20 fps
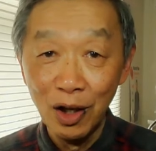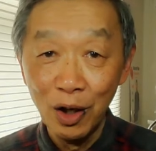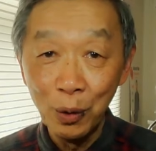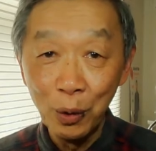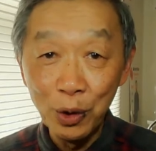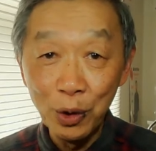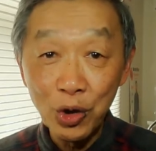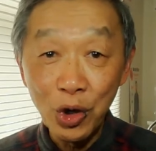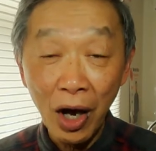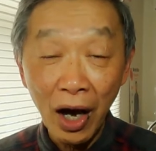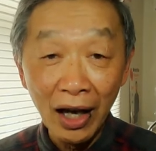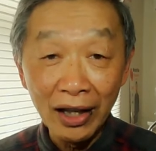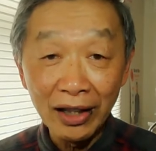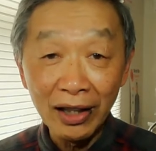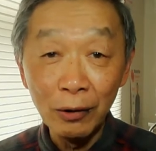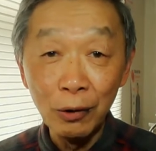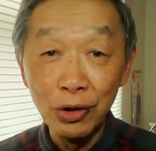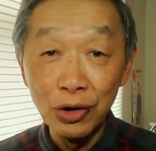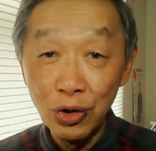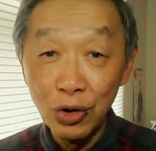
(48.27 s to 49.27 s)
which I
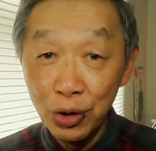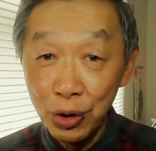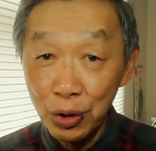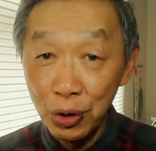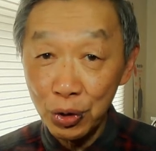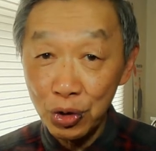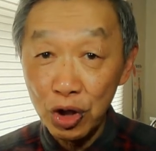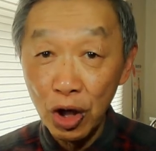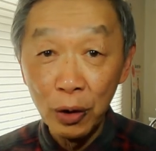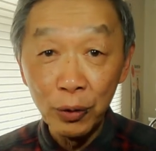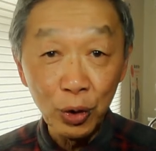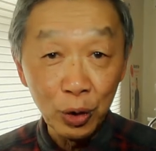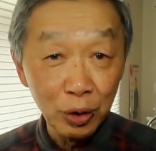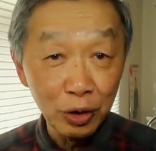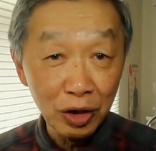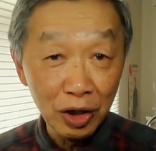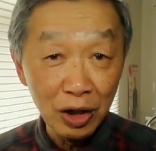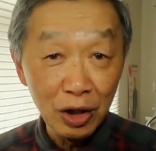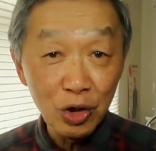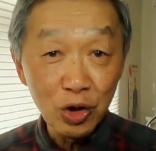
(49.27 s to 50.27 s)
could use to
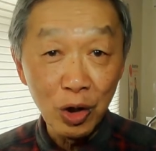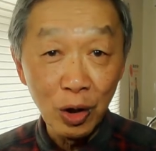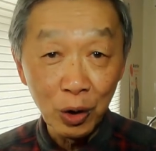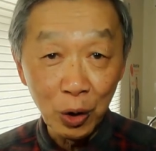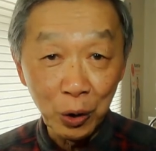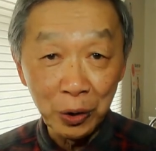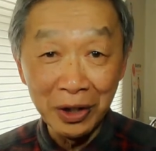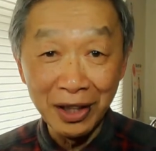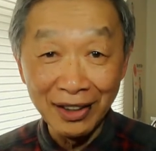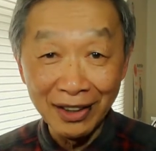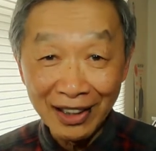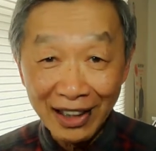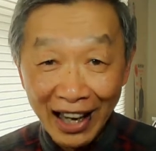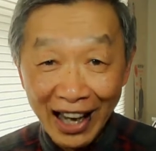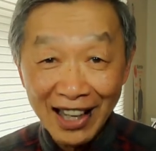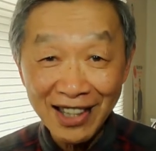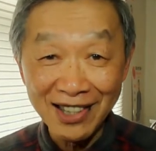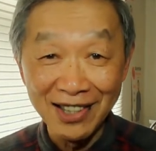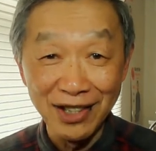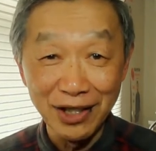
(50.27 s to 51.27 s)
teach cooking
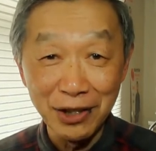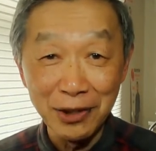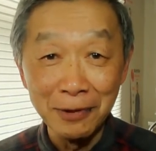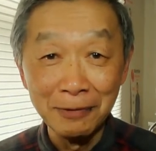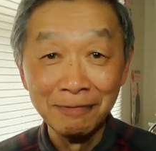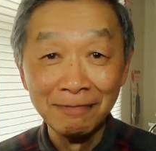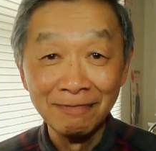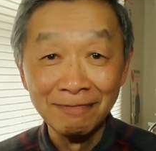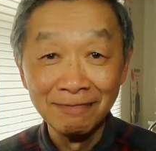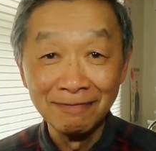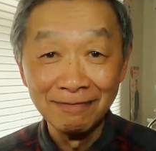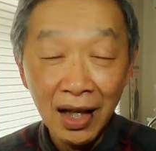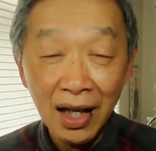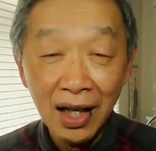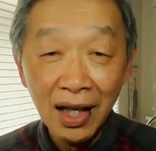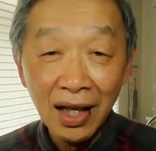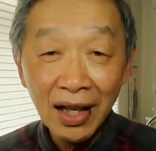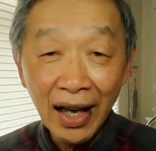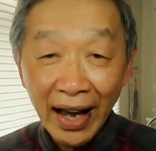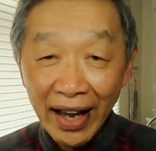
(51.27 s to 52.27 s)
classes.
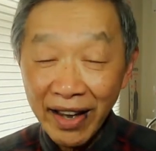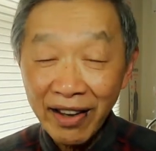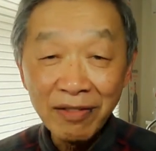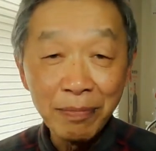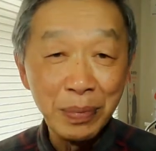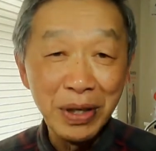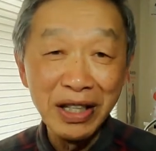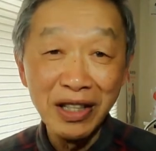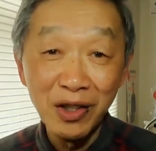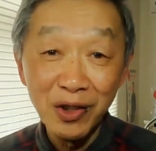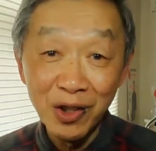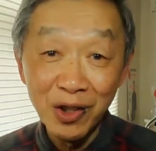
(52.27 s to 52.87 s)
Uh, I have been